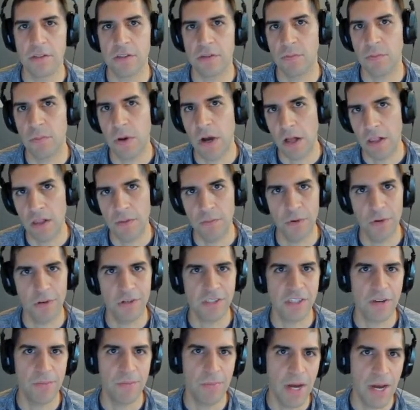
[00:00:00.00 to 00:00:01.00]
polymers,
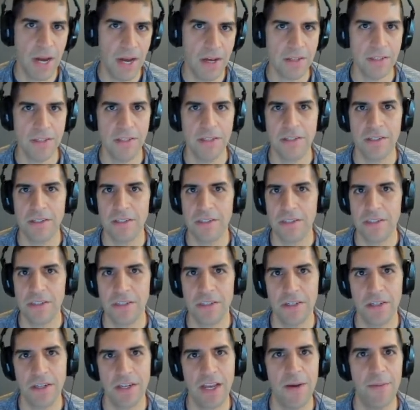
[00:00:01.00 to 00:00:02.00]

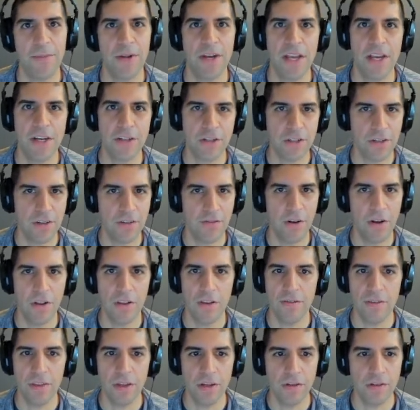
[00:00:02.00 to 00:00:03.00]
composites, a combination of all
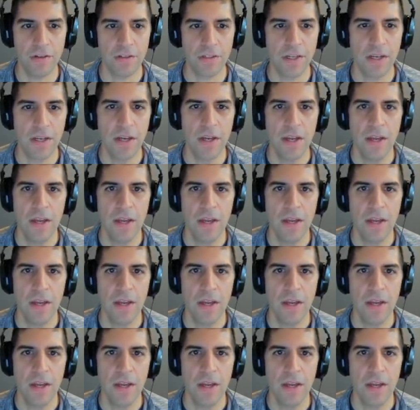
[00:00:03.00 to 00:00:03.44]
of those,